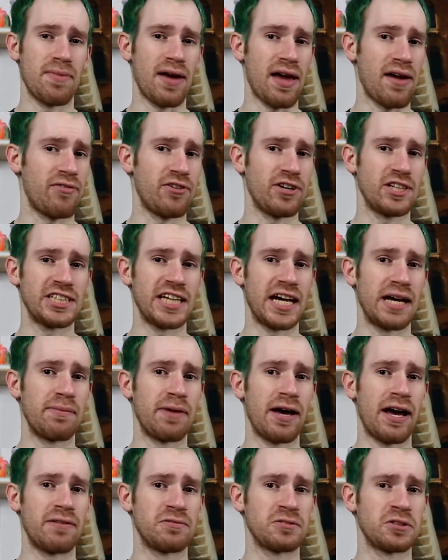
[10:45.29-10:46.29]
Every time
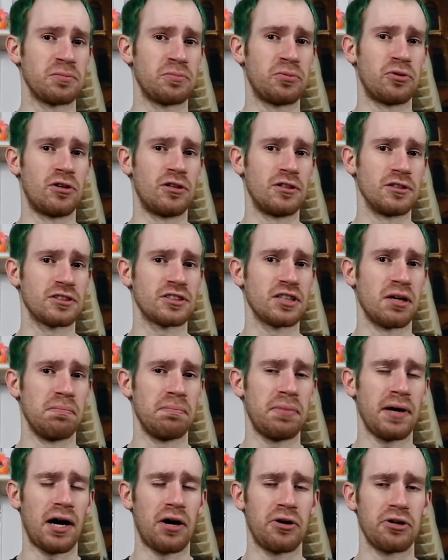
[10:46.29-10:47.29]
I have to pour some
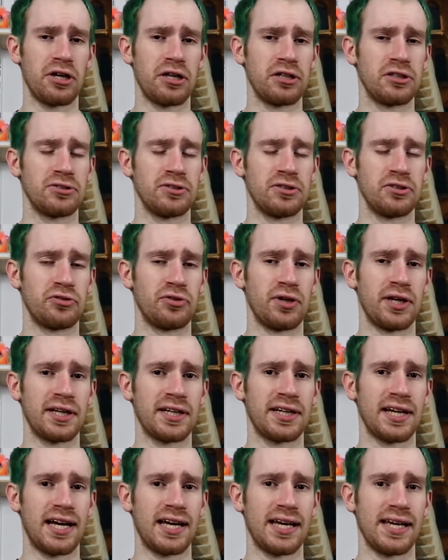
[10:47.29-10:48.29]
powder into a
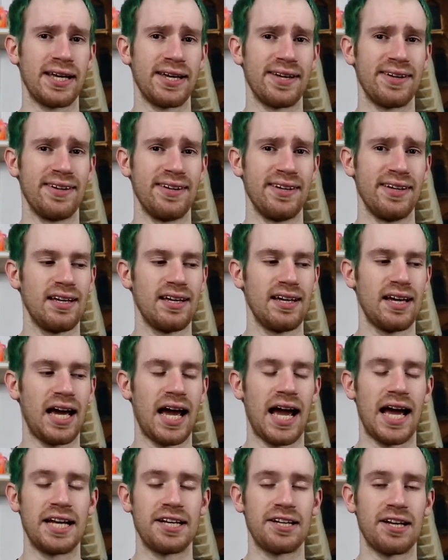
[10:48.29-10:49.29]
drink, I
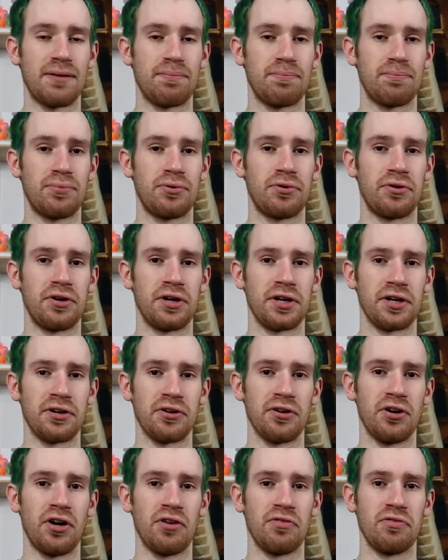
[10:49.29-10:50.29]
end up pouring
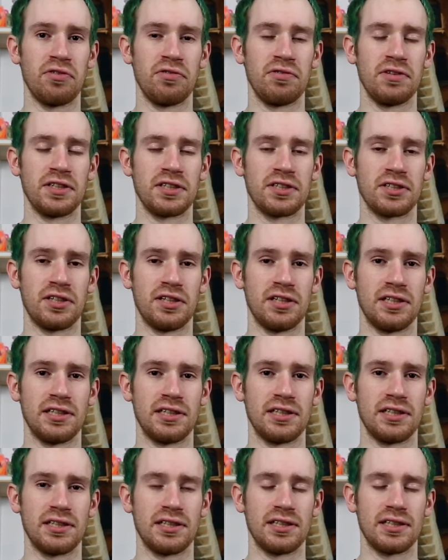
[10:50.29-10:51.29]
half of it
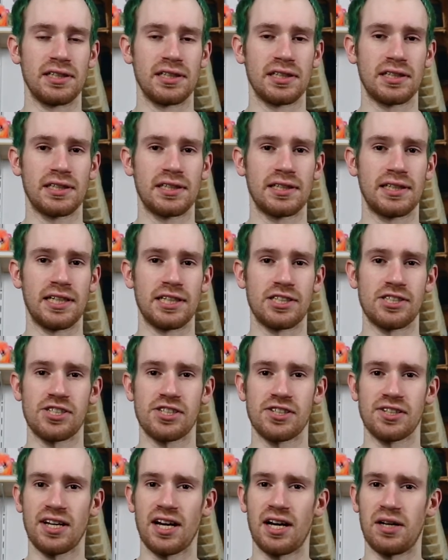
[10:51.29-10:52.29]
on the
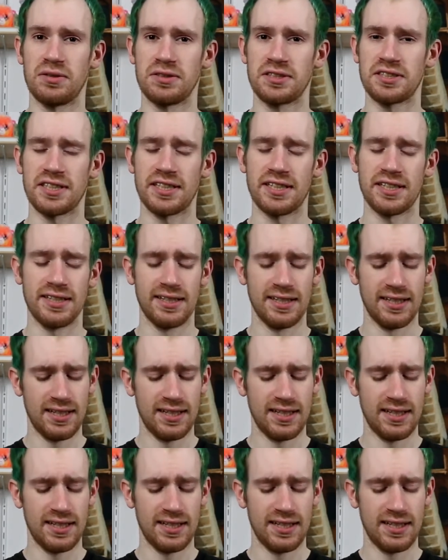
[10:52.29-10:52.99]
kitchen counter.